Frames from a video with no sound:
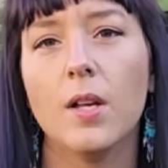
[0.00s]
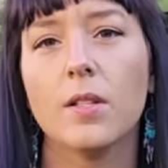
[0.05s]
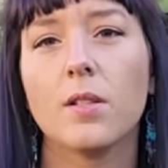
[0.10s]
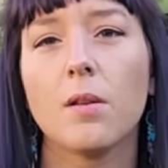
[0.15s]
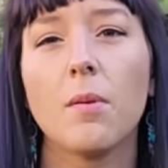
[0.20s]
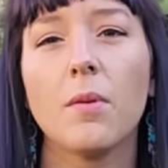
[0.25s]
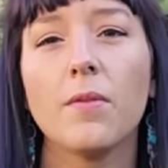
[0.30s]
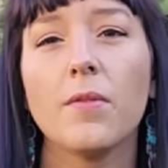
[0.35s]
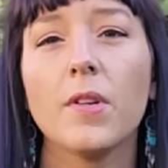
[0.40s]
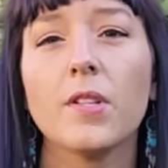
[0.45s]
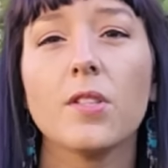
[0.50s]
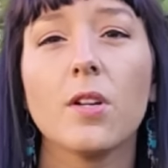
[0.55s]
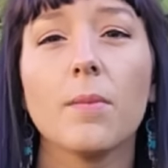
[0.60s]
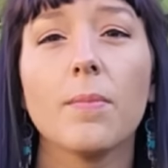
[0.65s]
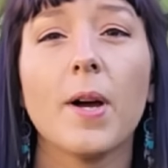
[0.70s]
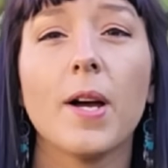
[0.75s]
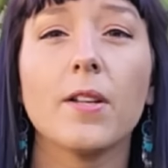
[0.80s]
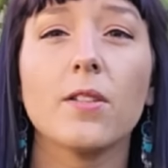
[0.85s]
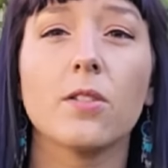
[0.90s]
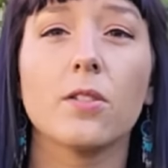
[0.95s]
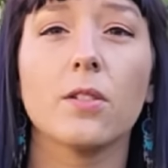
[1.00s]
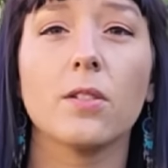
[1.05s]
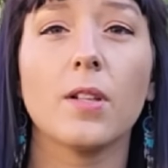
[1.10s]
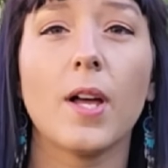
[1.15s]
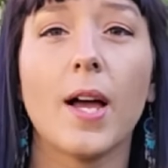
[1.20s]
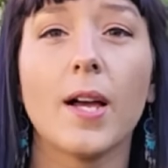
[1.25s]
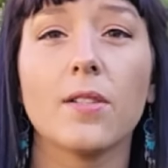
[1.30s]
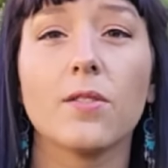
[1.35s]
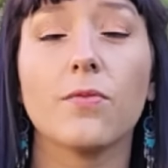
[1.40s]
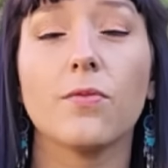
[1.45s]
Some of us are past our
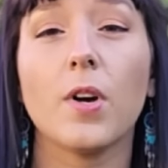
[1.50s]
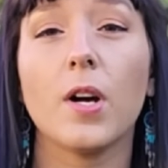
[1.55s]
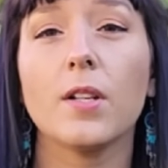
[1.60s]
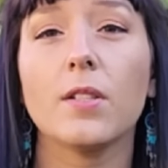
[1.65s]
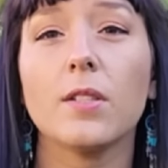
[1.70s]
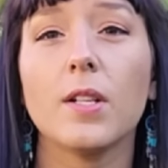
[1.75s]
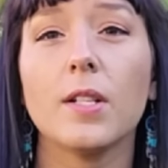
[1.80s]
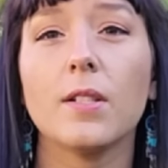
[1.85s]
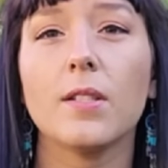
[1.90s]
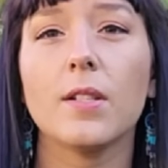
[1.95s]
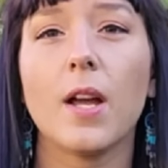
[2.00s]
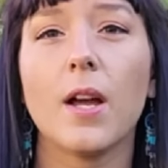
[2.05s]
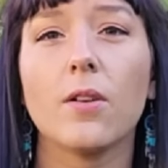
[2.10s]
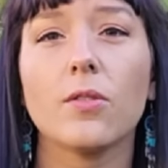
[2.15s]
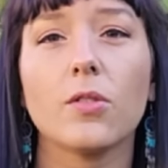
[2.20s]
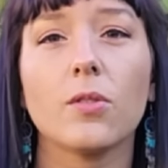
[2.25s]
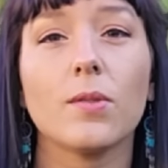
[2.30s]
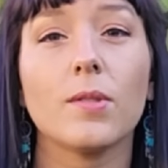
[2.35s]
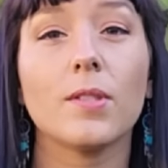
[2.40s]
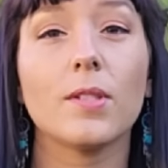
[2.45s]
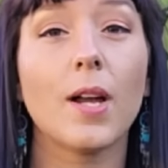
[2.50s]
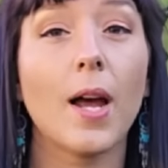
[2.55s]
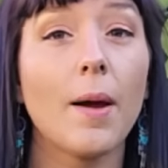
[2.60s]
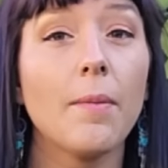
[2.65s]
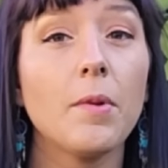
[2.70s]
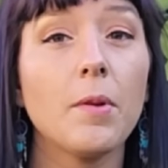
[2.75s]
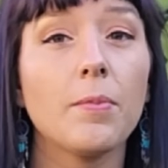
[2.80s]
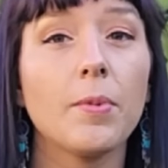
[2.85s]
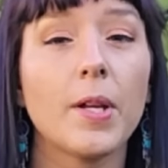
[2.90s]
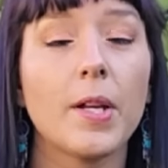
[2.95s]
last frost dates now, so it's
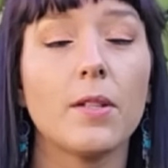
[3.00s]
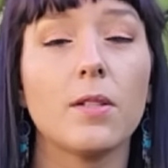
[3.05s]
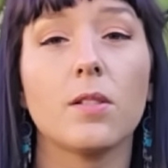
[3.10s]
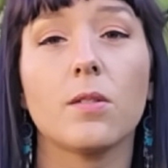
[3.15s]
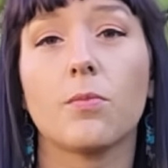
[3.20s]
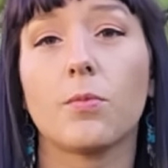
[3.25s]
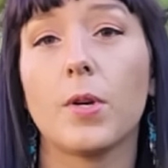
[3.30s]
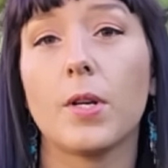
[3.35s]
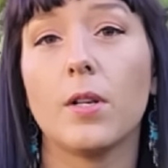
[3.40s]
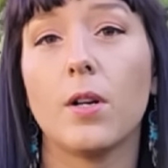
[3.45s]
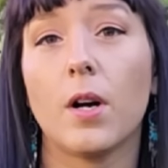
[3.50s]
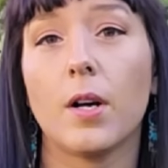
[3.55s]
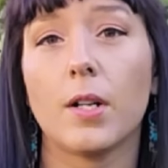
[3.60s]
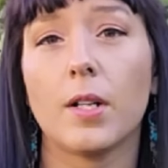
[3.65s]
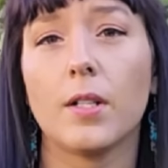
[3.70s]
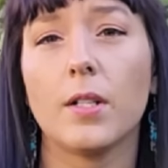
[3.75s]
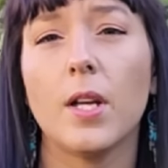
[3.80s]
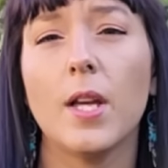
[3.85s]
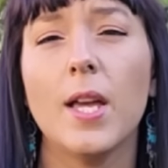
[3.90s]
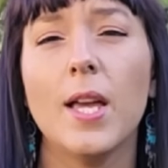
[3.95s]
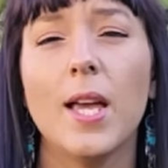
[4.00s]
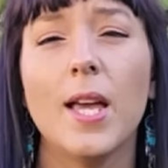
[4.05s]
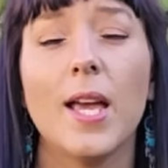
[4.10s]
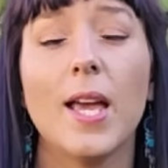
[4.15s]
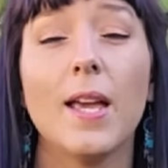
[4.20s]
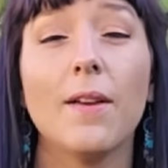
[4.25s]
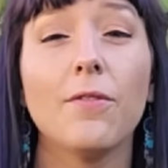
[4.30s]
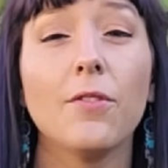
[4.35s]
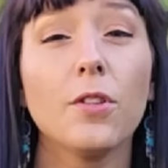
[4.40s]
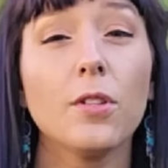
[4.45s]
time to plant the spring garden.
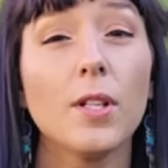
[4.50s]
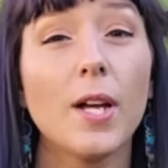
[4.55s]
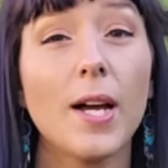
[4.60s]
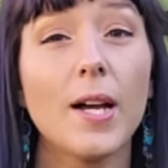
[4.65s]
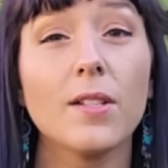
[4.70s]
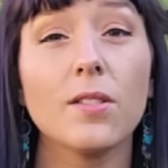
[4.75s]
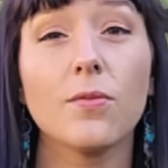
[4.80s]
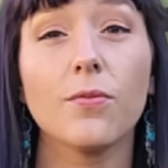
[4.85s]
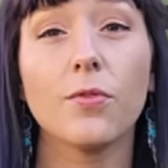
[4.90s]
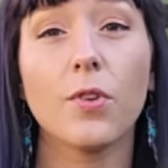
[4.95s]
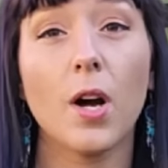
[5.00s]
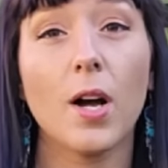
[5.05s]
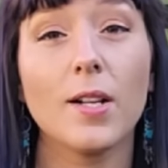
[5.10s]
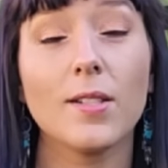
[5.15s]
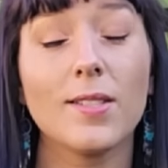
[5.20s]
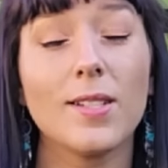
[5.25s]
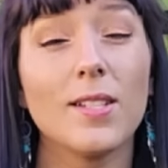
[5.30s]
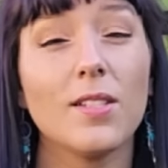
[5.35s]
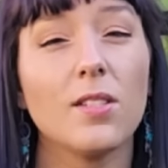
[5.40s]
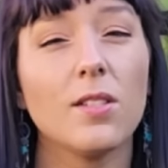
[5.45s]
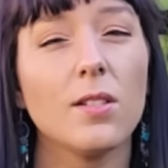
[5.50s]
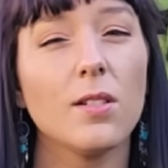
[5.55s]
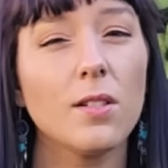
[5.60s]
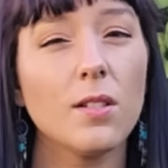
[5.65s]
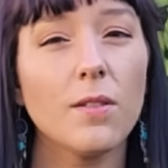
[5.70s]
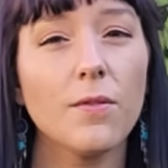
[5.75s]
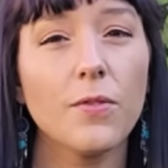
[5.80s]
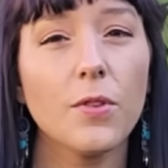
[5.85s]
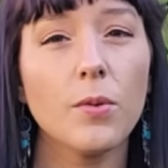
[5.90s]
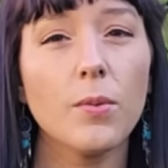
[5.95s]
If your last frost is
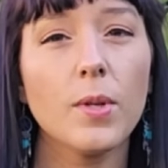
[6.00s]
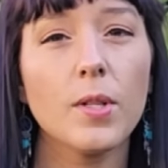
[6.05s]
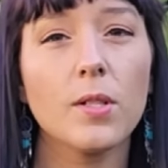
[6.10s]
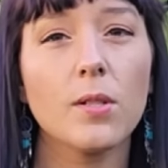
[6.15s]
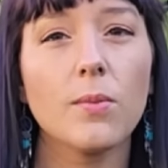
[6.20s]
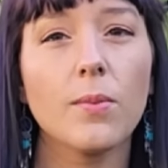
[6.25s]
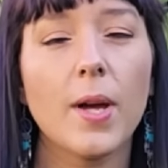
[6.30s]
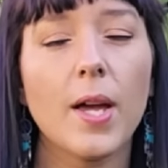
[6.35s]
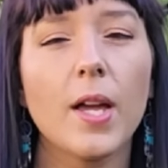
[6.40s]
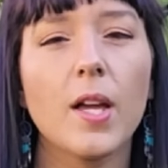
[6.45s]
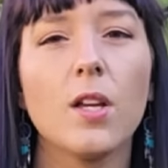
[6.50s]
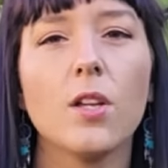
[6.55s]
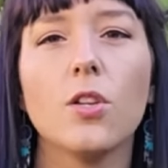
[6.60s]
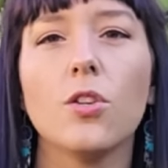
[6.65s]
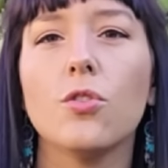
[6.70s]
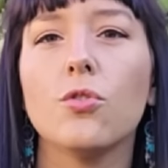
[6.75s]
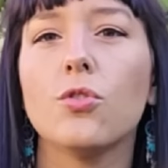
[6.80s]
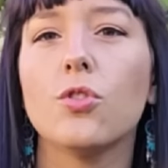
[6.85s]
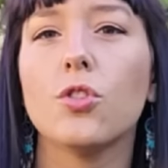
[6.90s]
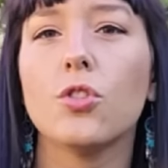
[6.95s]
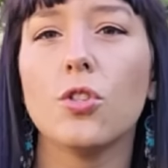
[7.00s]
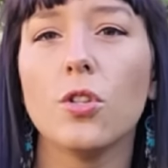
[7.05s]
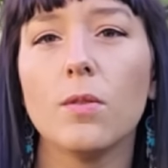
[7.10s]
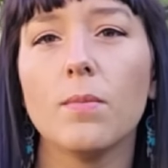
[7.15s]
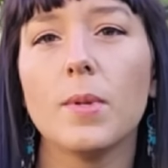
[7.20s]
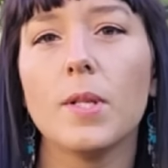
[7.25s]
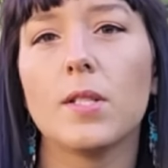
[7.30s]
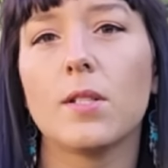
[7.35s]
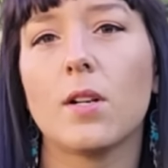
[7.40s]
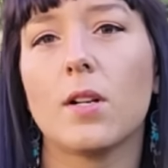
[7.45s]
still a few weeks away, you
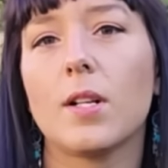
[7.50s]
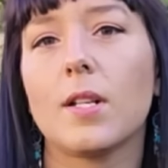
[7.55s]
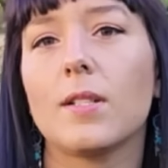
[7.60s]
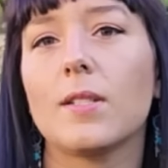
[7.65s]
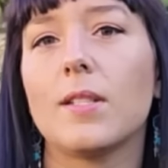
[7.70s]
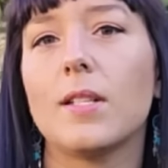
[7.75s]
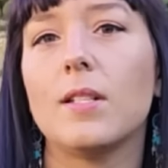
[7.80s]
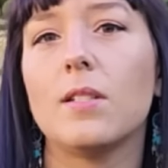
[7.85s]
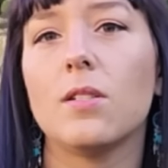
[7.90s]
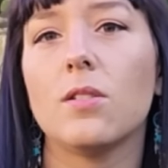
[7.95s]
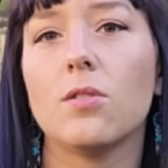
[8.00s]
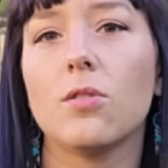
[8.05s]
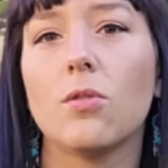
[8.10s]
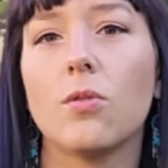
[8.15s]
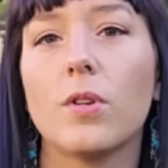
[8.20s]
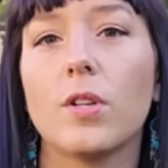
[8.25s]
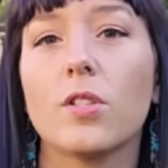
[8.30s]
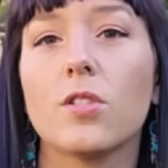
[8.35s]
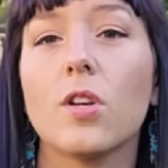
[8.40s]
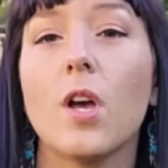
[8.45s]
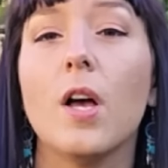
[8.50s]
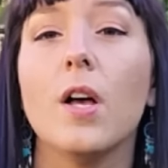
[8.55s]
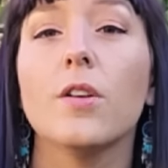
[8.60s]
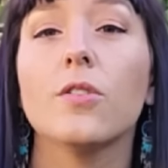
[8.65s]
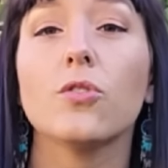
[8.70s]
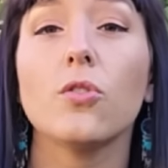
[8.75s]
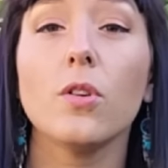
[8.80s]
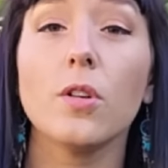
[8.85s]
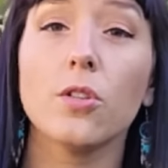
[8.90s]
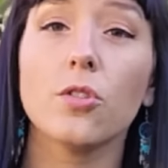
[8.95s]
should be starting seeds indoors
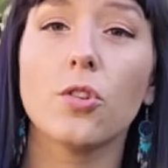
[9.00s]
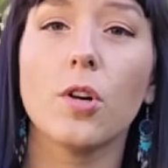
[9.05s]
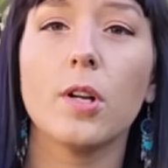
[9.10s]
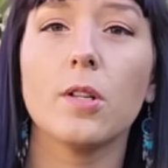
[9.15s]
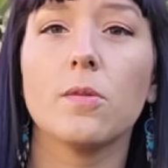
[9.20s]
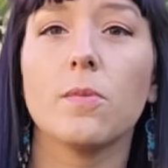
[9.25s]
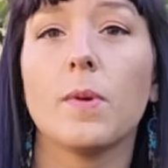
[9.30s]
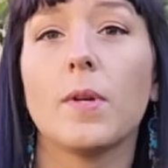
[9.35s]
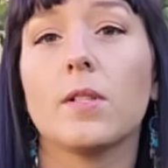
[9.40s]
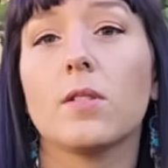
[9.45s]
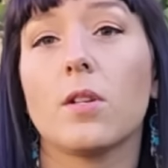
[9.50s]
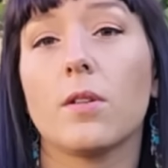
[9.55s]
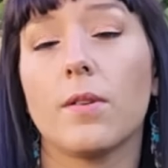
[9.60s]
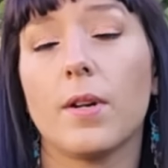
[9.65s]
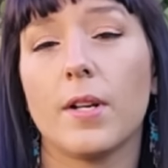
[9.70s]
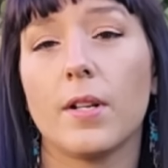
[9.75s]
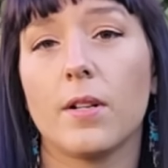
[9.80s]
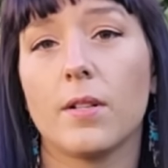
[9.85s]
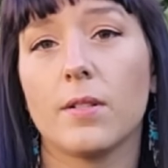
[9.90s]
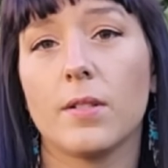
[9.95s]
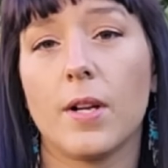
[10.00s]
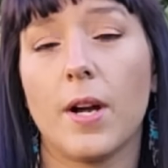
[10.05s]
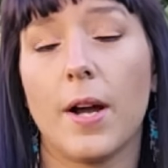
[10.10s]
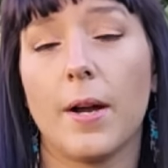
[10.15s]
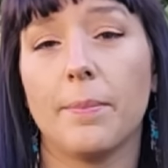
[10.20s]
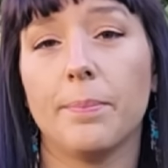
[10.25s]
so your transplants are ready on